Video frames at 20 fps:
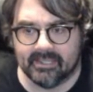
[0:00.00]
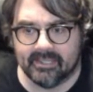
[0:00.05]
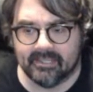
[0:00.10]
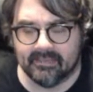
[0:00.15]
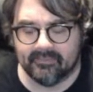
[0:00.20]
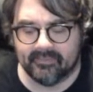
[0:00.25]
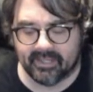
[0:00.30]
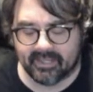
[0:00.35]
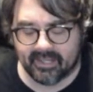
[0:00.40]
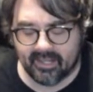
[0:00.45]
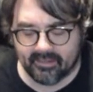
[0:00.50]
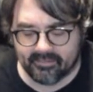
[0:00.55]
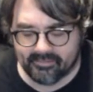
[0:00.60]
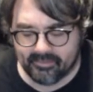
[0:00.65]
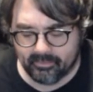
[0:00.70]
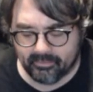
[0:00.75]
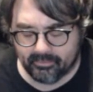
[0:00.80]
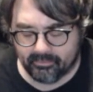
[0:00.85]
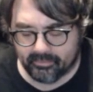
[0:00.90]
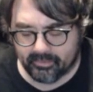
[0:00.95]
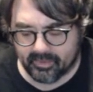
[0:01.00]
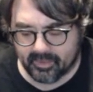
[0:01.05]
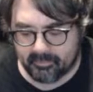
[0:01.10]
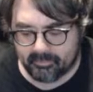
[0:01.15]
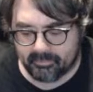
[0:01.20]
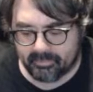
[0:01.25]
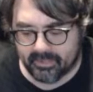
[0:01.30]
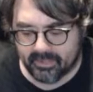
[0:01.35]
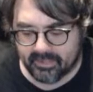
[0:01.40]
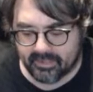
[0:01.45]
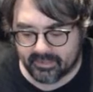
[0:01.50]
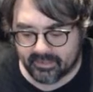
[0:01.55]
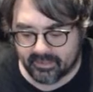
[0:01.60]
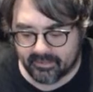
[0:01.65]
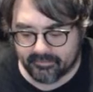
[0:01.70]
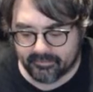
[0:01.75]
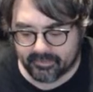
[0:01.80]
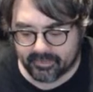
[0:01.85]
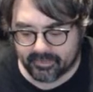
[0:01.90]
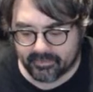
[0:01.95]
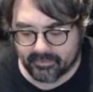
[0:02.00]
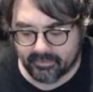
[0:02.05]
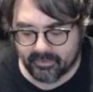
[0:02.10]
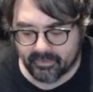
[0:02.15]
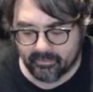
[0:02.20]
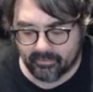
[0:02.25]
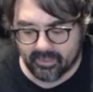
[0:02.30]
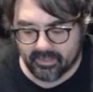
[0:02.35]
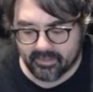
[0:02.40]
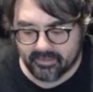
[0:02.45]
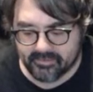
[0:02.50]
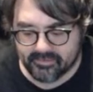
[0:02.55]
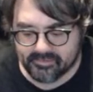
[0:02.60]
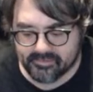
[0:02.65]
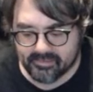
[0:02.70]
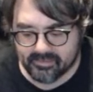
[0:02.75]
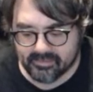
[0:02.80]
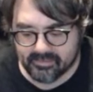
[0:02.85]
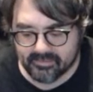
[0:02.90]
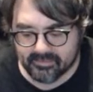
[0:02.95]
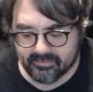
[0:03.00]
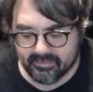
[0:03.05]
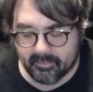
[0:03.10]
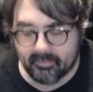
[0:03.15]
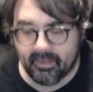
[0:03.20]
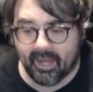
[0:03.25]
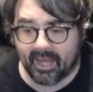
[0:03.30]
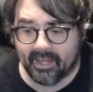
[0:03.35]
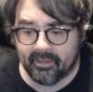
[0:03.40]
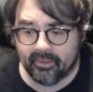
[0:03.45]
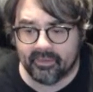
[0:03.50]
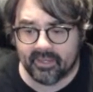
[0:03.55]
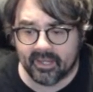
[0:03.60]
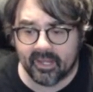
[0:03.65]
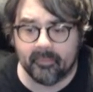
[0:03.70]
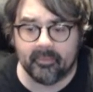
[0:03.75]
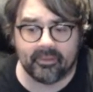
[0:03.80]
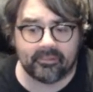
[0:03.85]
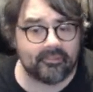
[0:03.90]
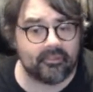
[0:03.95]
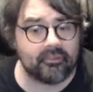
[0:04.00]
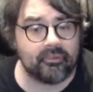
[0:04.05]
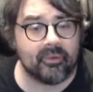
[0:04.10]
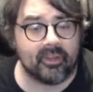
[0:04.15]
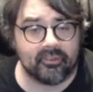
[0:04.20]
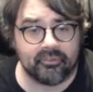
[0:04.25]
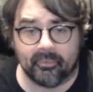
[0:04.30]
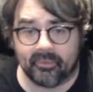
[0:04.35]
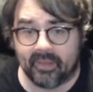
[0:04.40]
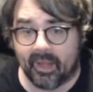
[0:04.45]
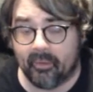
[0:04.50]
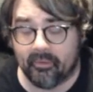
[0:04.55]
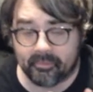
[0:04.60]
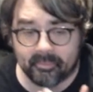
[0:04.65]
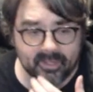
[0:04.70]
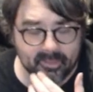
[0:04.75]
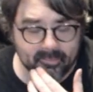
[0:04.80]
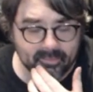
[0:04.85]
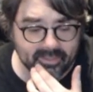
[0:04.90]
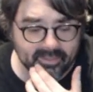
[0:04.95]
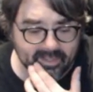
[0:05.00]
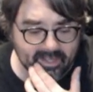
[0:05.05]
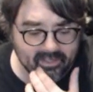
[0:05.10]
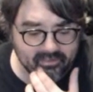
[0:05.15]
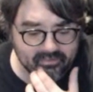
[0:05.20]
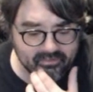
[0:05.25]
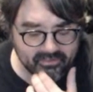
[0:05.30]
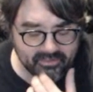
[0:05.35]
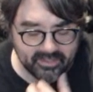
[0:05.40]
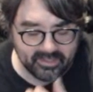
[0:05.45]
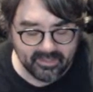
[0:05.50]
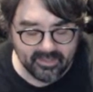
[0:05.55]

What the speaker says: they got someone really big. I forget who it was. I know the Image situation, when that was pretty big, actually.